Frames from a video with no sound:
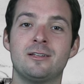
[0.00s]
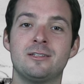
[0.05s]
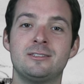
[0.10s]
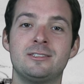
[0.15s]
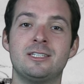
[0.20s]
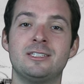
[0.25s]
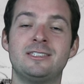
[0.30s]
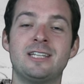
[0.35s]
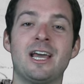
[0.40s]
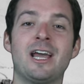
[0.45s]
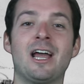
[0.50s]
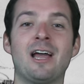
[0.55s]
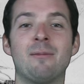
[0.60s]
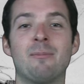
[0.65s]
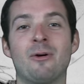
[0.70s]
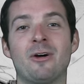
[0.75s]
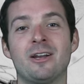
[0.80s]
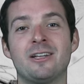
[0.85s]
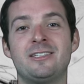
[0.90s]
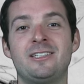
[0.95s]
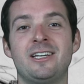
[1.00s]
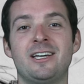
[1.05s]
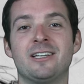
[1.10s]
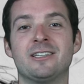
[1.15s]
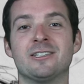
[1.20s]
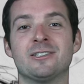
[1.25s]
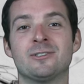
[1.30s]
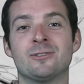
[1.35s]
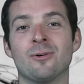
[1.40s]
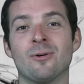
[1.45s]
Today I bought a tea at
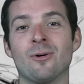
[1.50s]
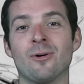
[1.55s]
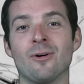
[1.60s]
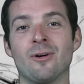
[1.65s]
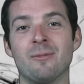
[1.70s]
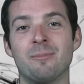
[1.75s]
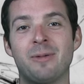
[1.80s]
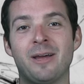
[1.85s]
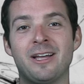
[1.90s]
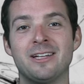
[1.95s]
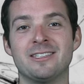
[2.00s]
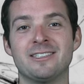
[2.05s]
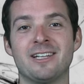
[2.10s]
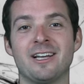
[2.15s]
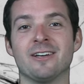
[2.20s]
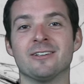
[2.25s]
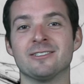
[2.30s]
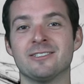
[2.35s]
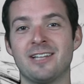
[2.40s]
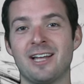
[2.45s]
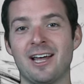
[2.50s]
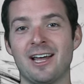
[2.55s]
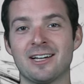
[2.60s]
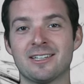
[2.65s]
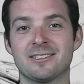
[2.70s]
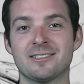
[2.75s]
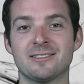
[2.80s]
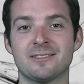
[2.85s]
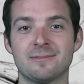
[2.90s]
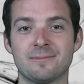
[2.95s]
the store and paid sales
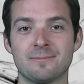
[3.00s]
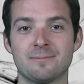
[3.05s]
tax.